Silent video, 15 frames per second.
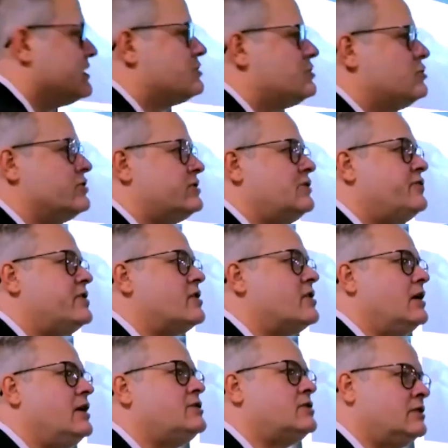2 severe
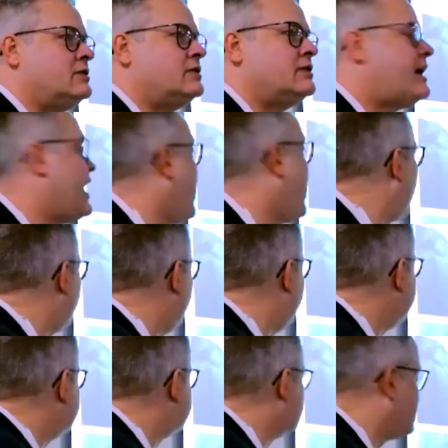lesions in diagonal
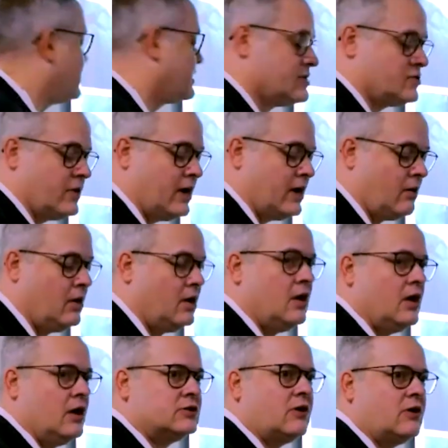in the circ as well.
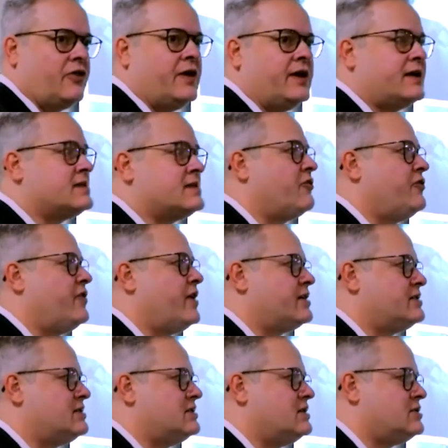So I think it's a fair
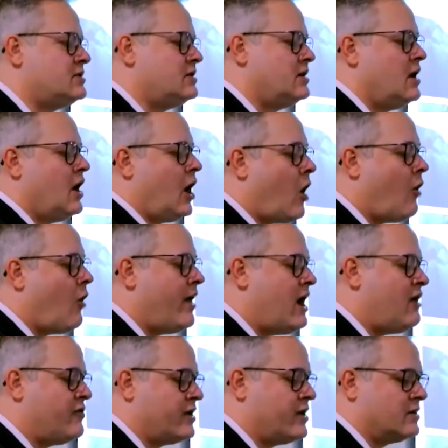decision.
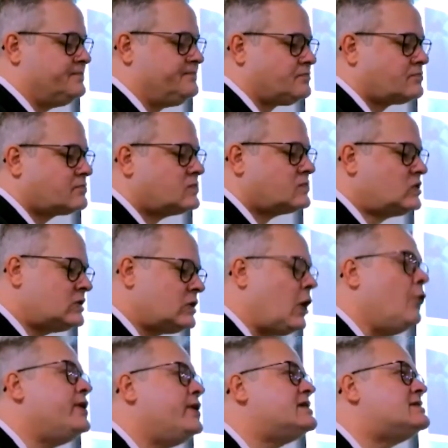However,
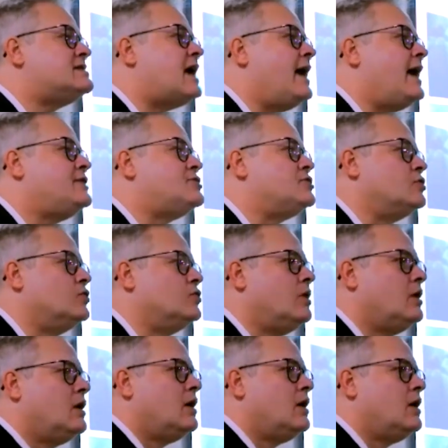we decide to do